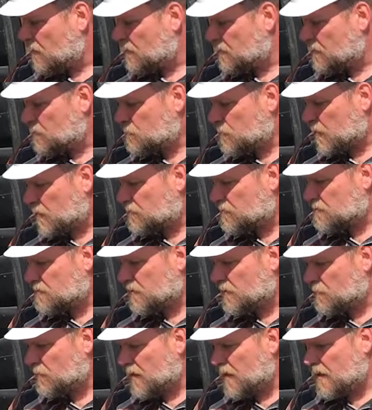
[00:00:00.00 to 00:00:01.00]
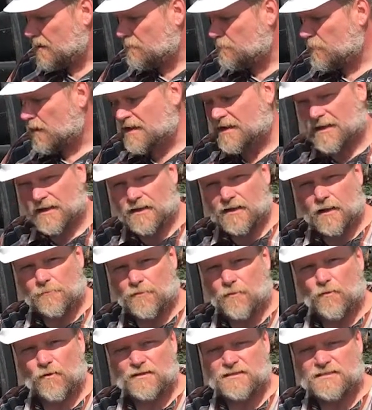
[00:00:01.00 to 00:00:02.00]
The inspector said we might get a
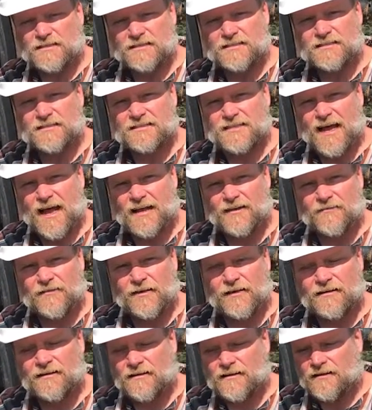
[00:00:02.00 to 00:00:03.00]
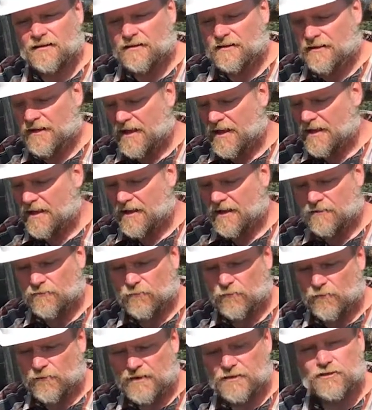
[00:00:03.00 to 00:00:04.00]
couple more seasons out of it,
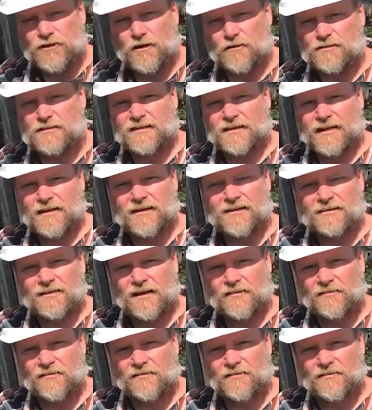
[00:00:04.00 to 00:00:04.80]
and we chose to get it